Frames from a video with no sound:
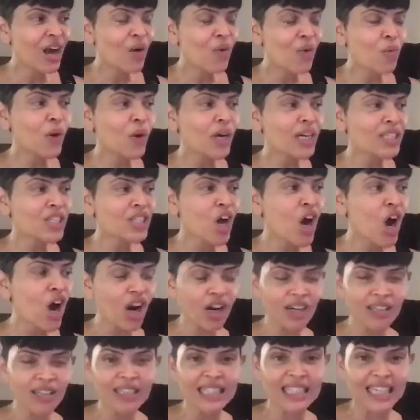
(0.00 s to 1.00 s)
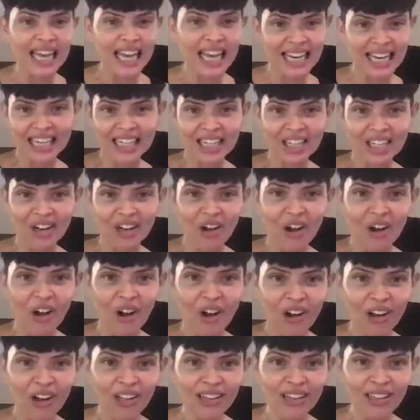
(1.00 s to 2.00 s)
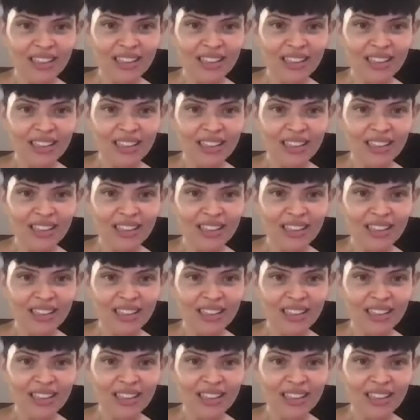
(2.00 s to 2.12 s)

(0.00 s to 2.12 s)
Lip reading: was hardly edited at all.